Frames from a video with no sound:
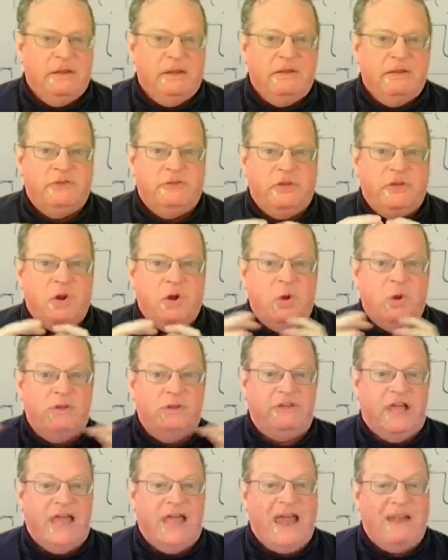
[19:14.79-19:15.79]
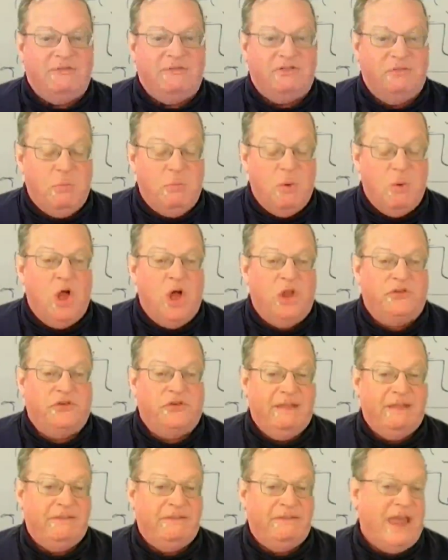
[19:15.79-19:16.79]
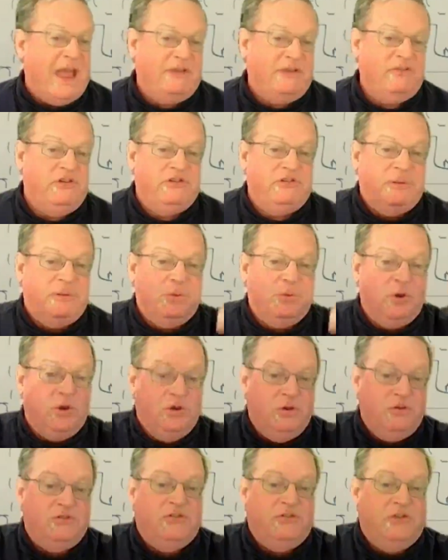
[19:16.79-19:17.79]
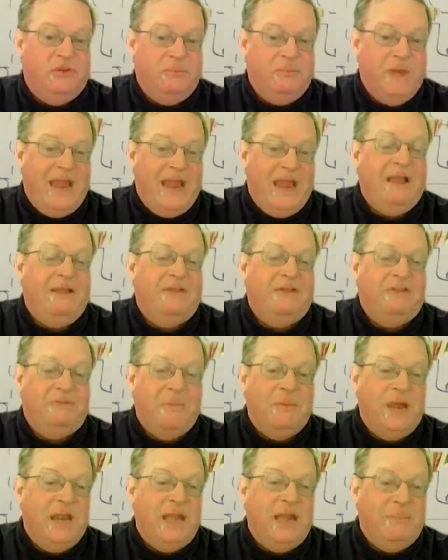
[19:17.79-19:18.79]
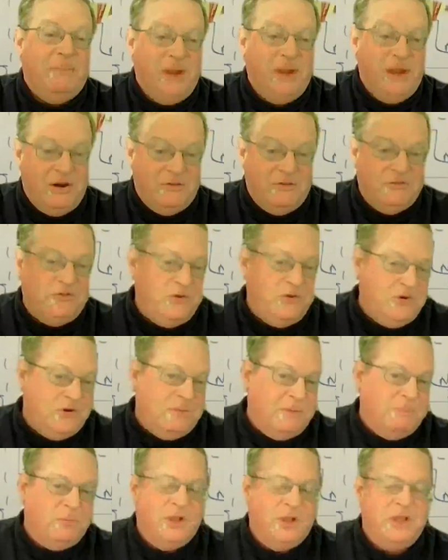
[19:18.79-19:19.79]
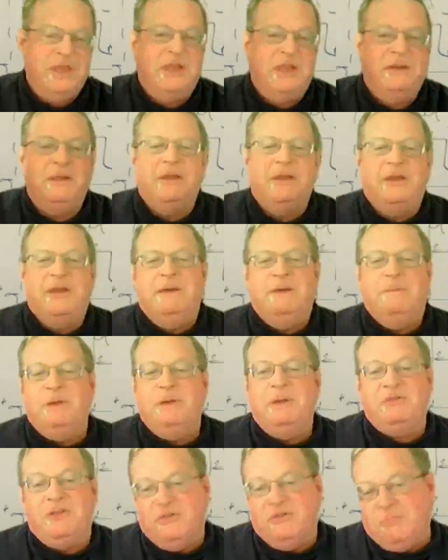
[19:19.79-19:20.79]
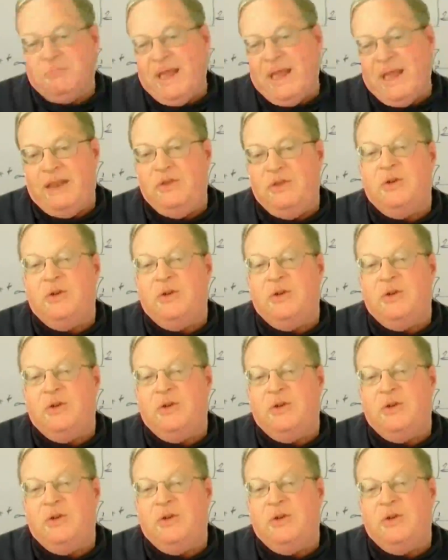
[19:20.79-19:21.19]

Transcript: So the goal is a lot of small transactions to produce making this money appear. So you're a brilliant businessman.